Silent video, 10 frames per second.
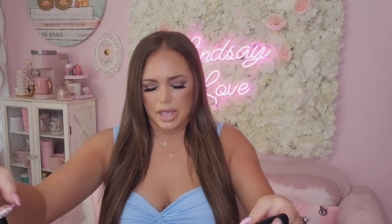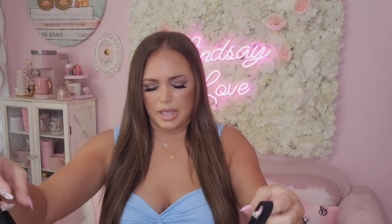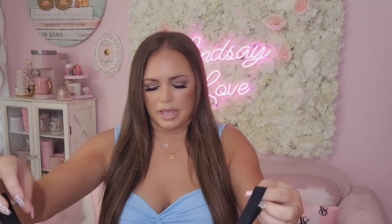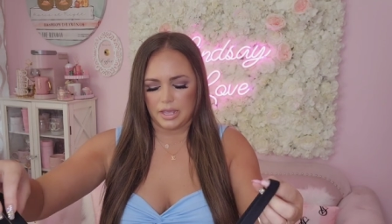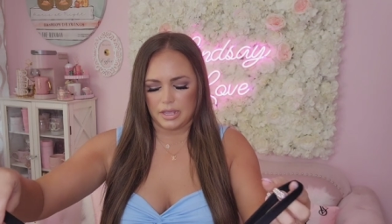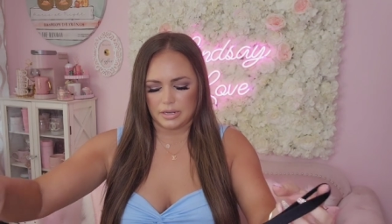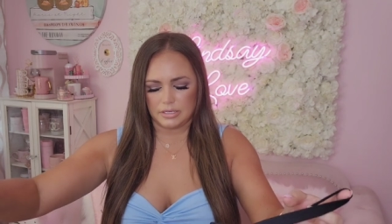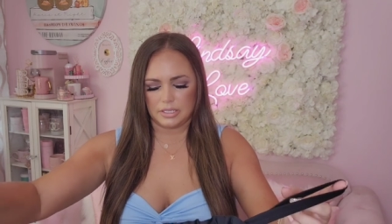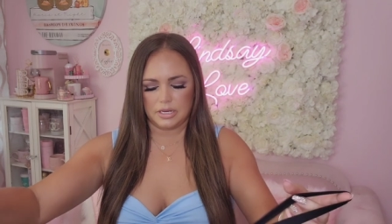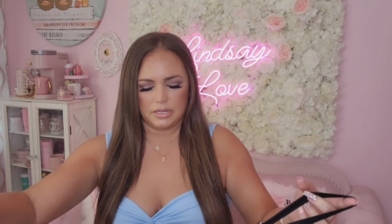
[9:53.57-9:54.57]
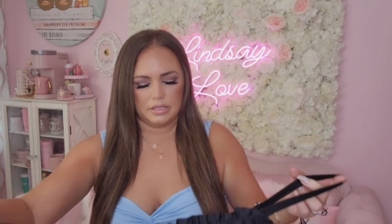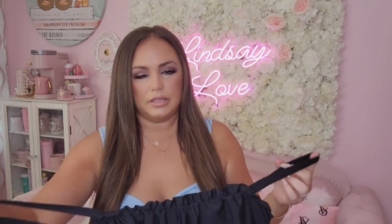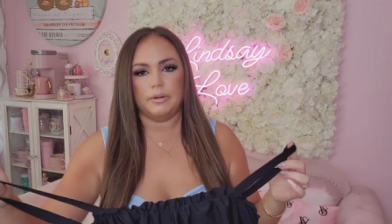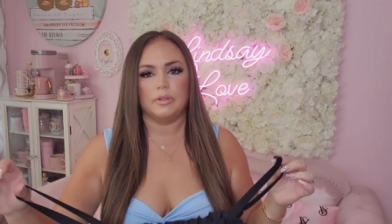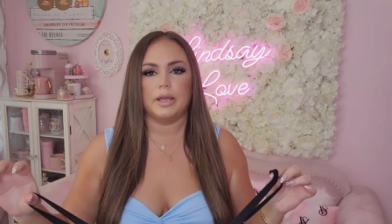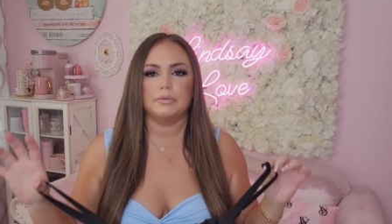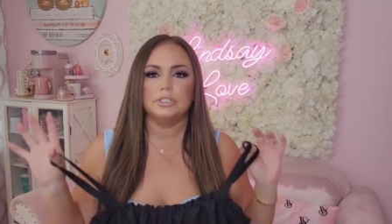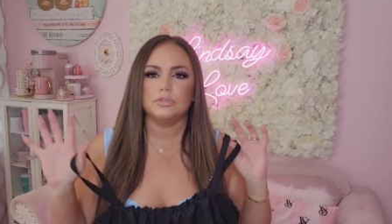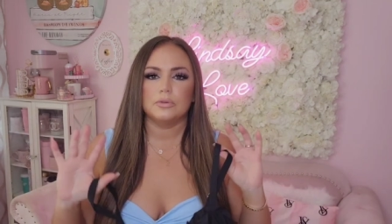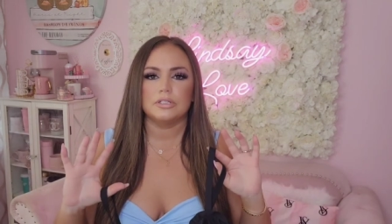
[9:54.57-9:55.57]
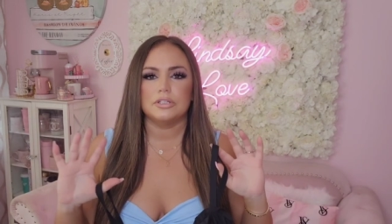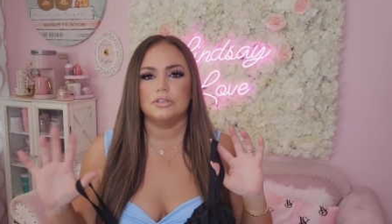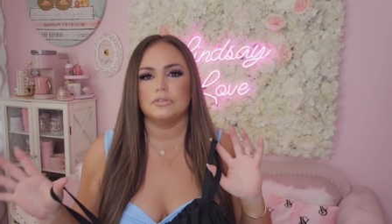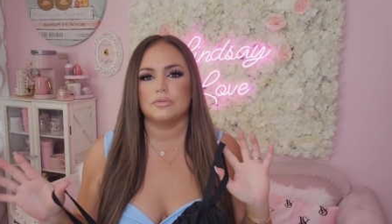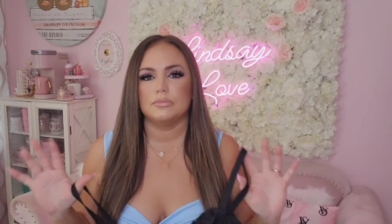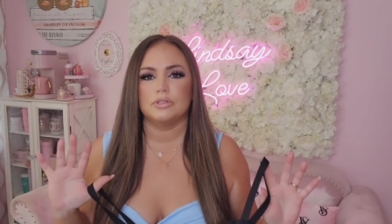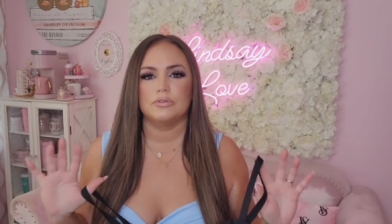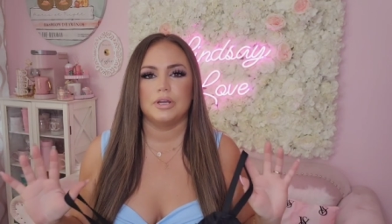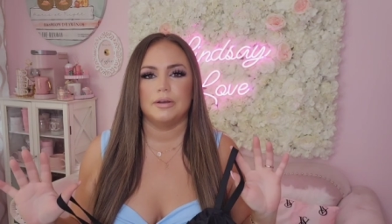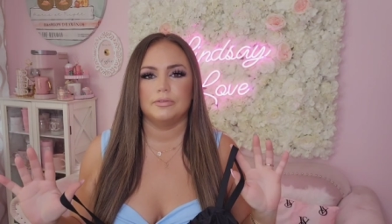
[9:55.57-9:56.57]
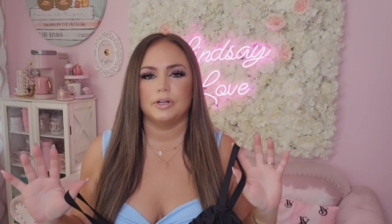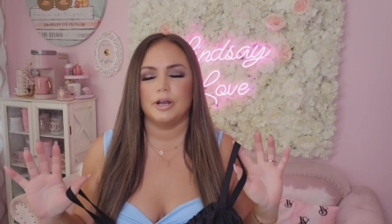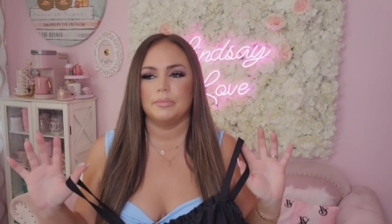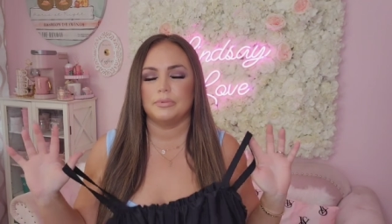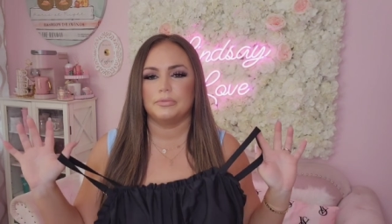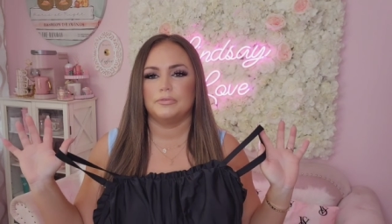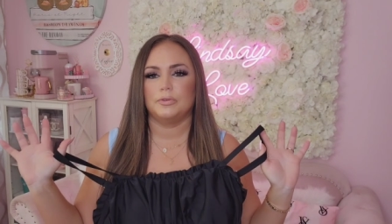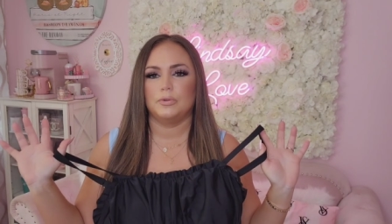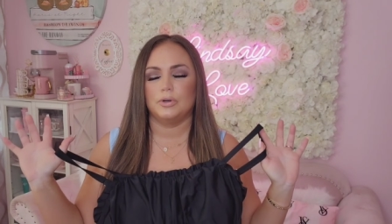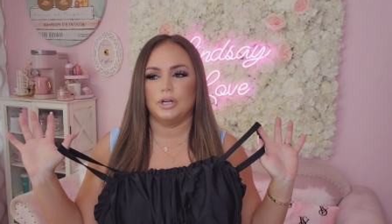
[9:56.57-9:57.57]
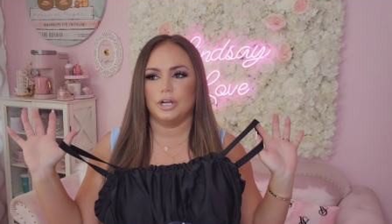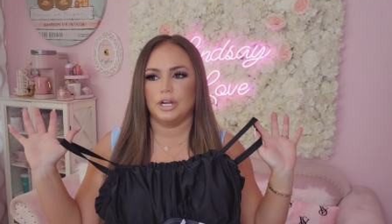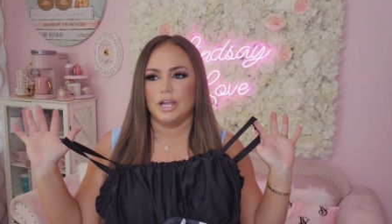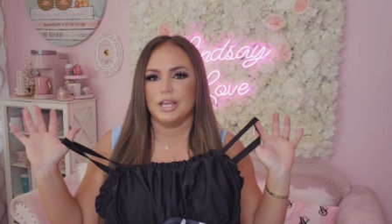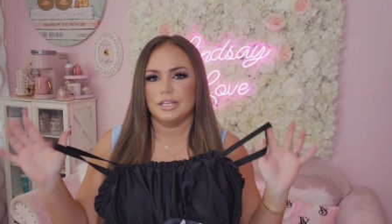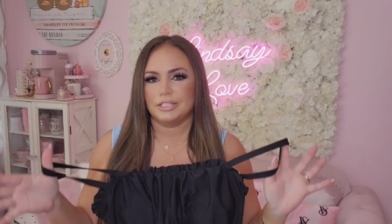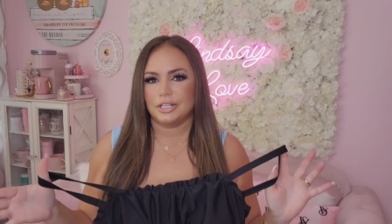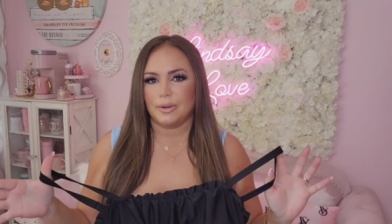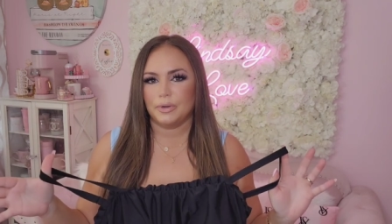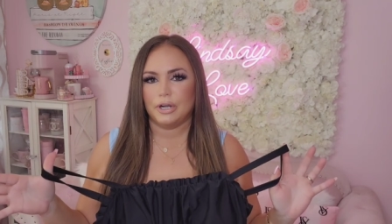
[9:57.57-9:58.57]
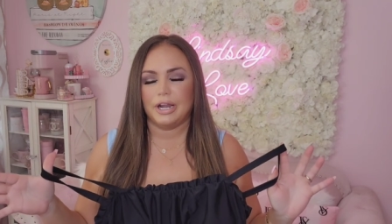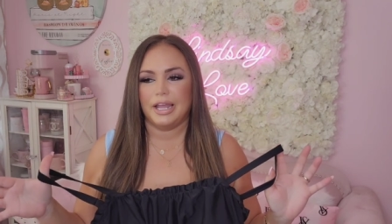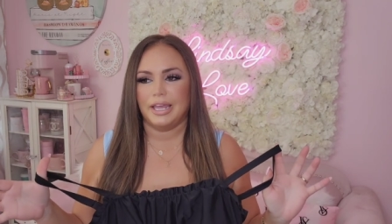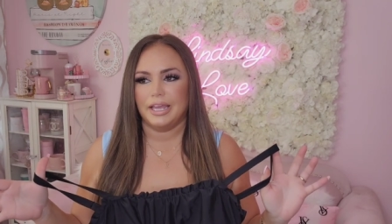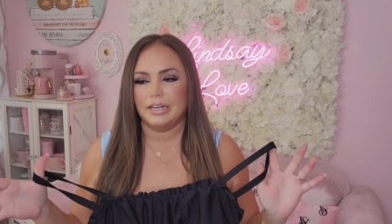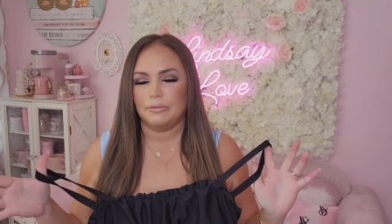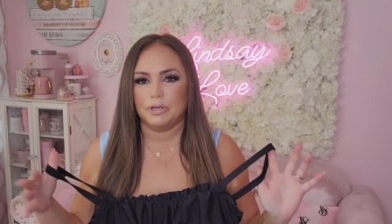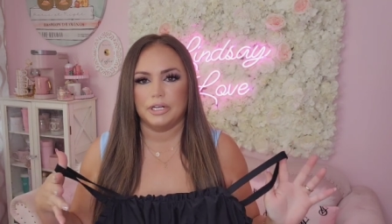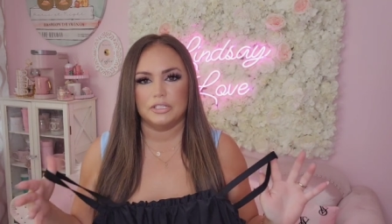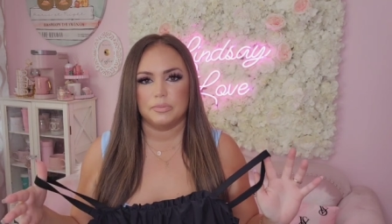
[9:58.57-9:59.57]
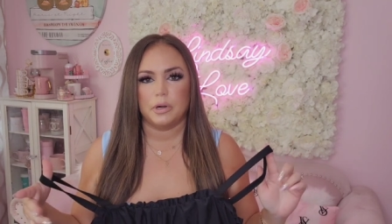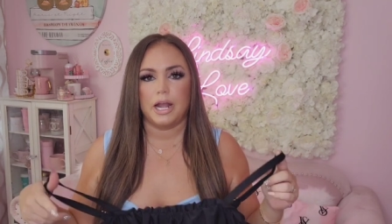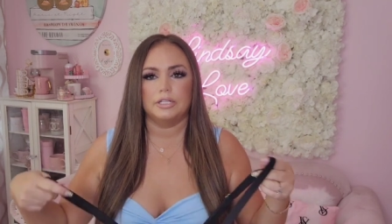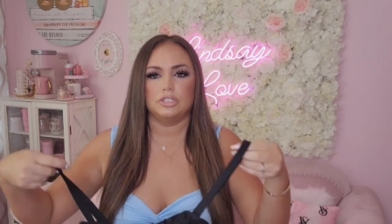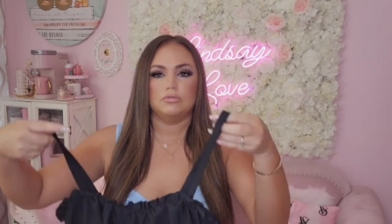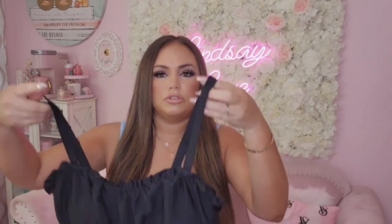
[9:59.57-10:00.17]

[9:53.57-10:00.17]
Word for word: and they were like, we just want to send you a swimsuit cover-up for summer, and we're gonna surprise you.